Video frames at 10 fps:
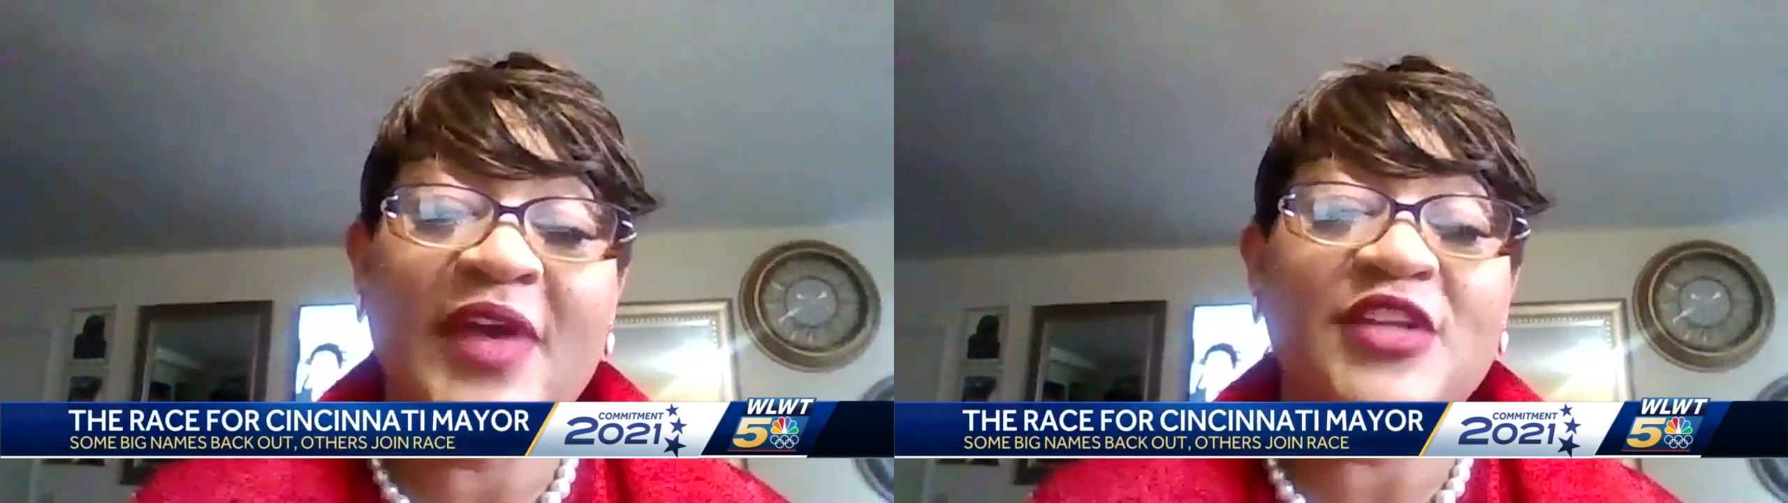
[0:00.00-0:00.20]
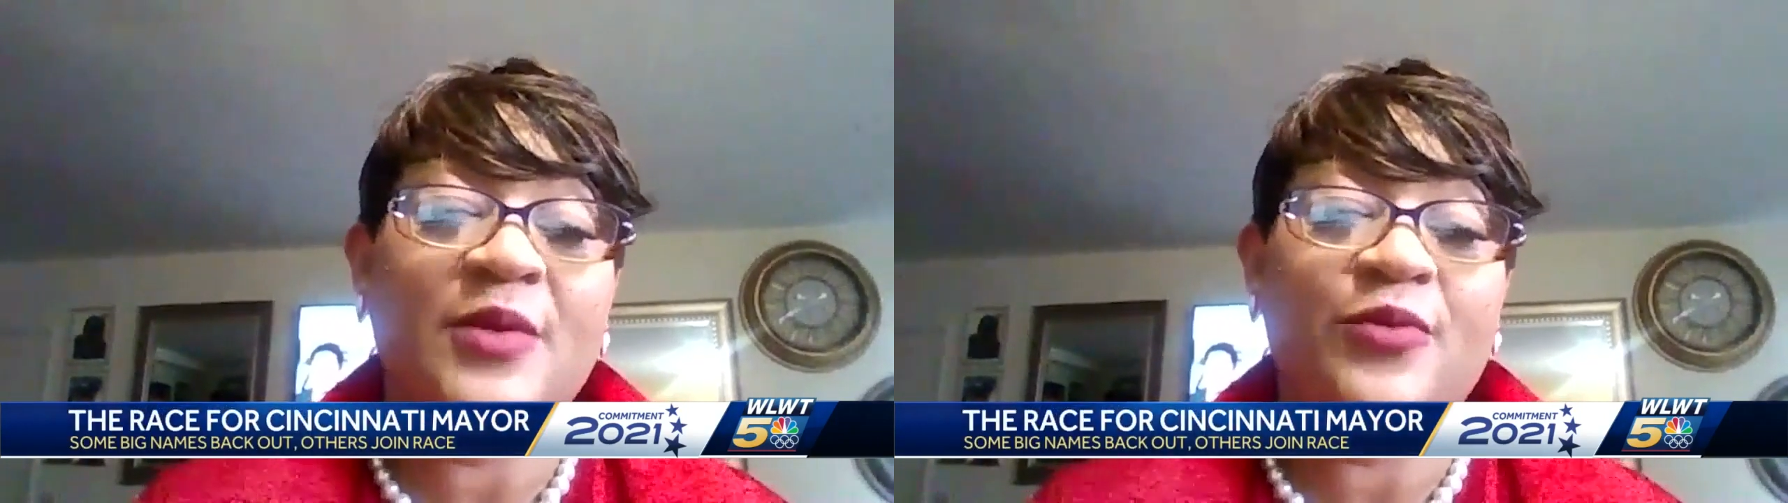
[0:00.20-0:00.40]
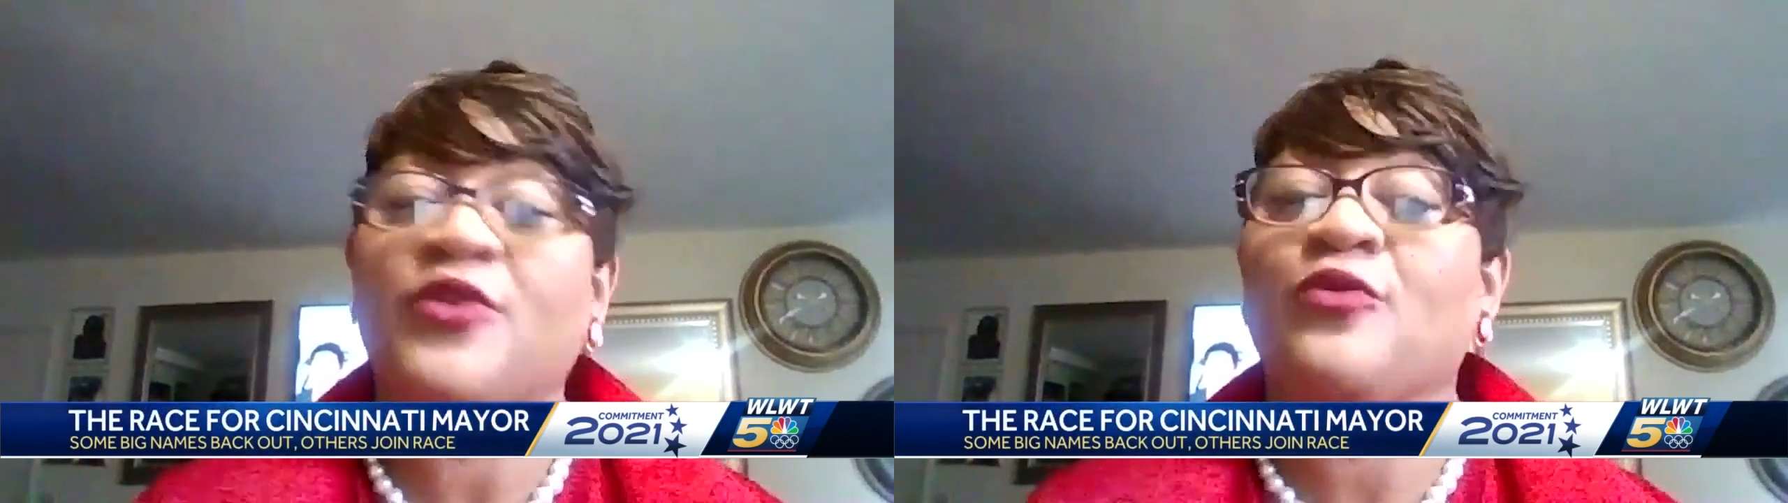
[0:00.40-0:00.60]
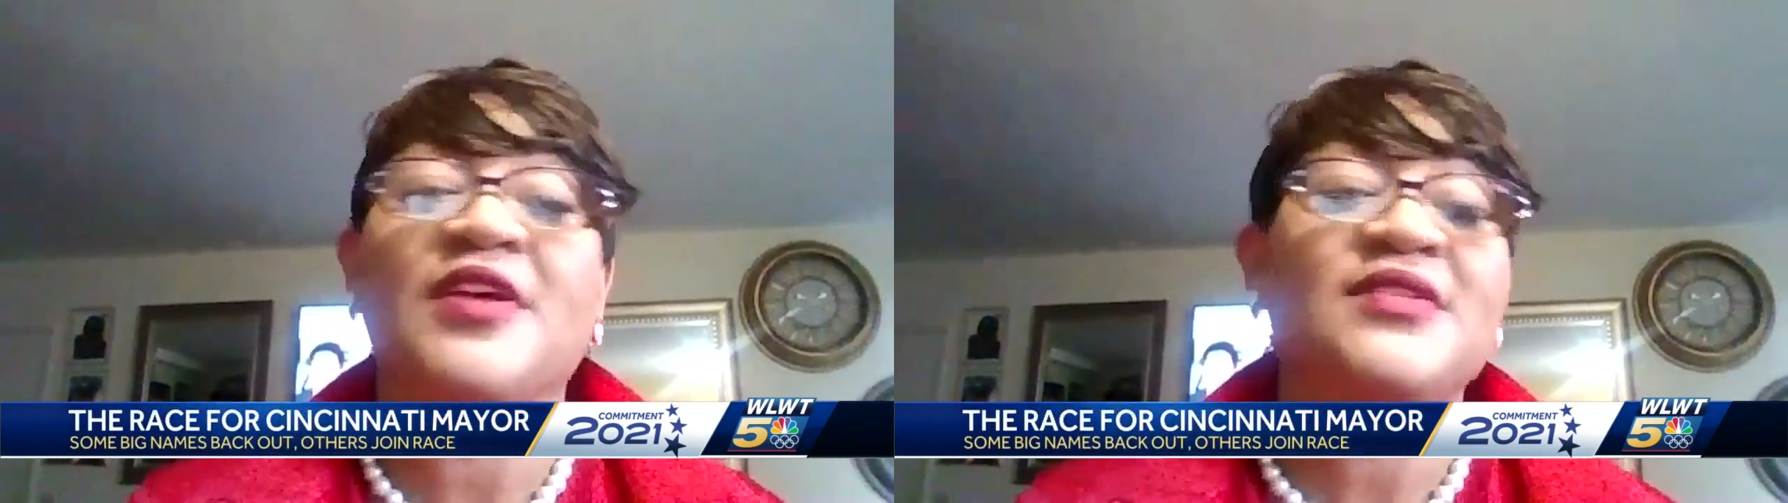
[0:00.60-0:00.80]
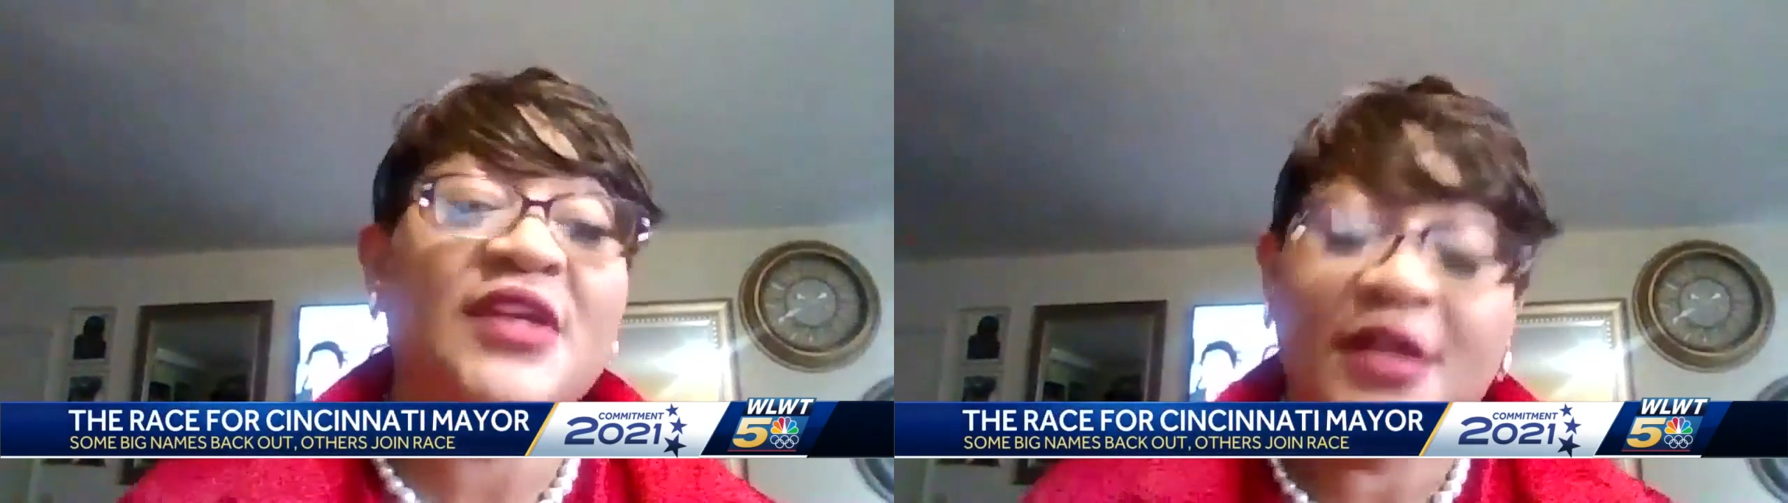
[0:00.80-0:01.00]
catch up with the
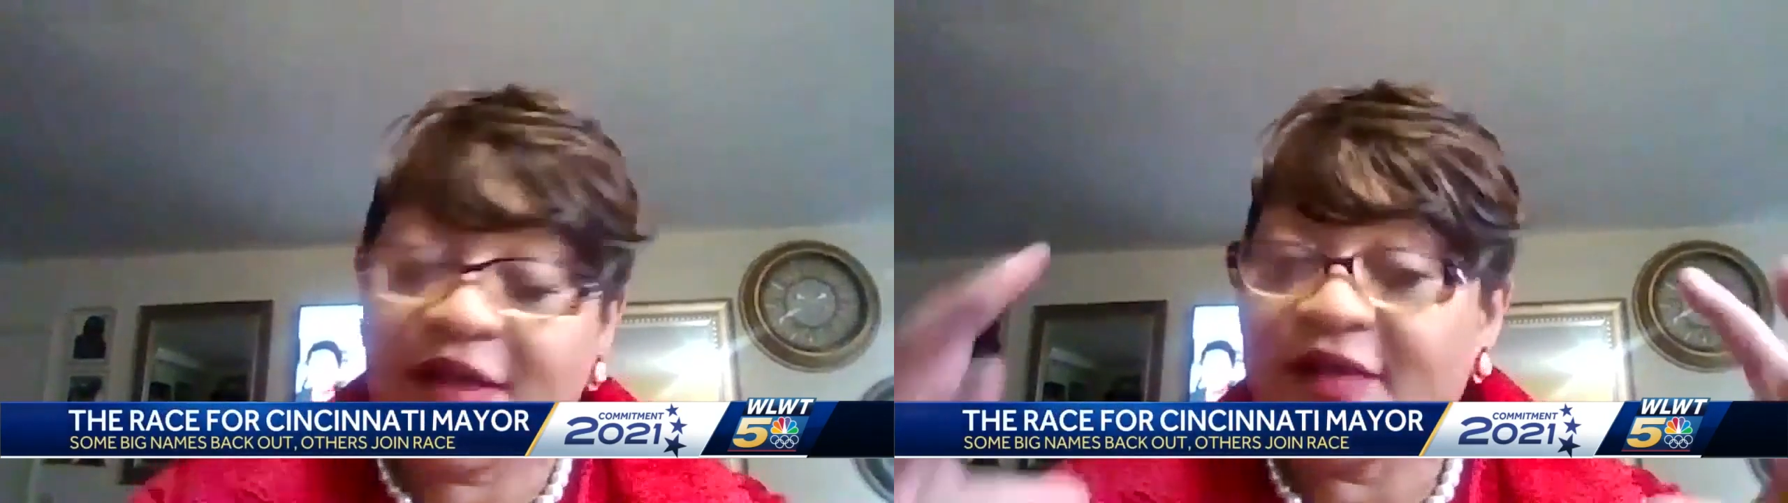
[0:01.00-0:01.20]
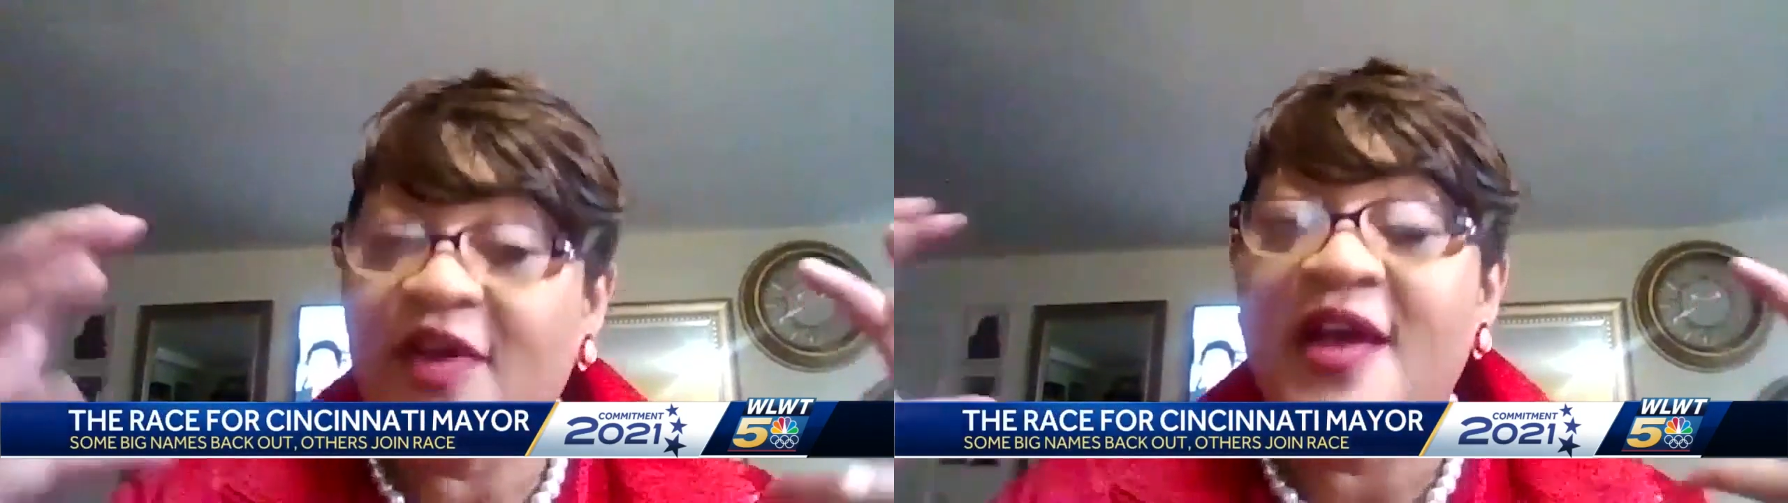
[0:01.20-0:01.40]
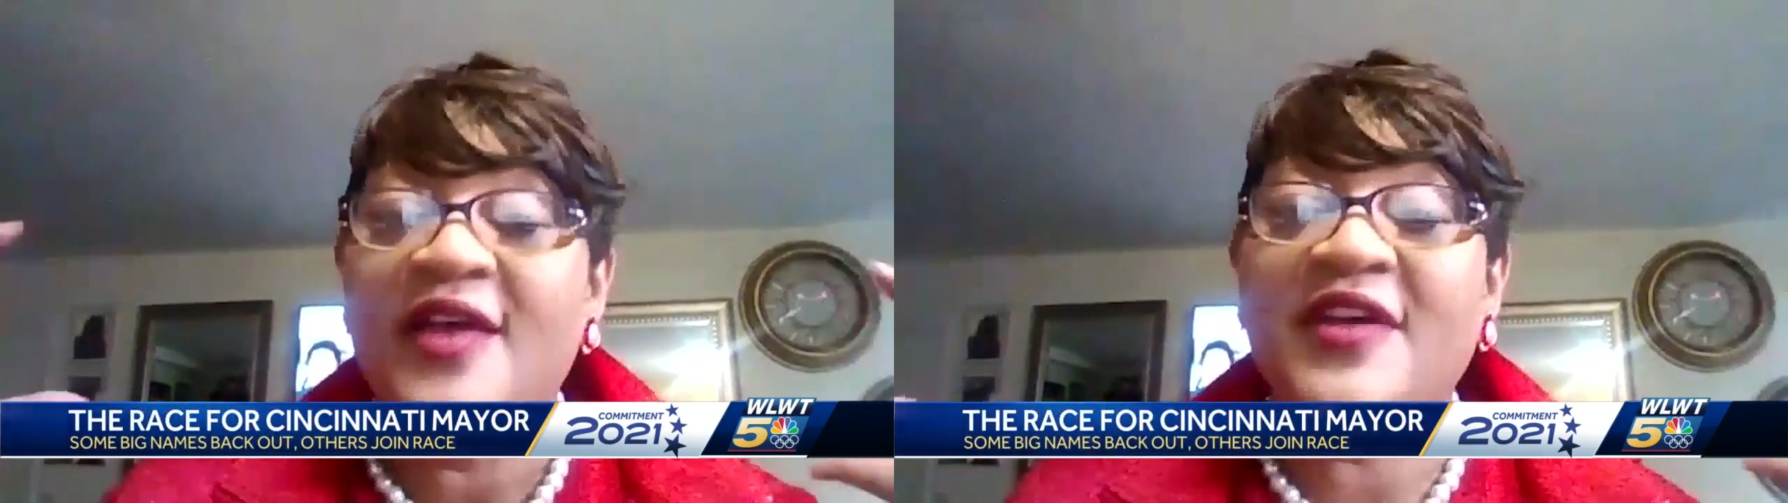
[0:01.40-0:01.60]
rest of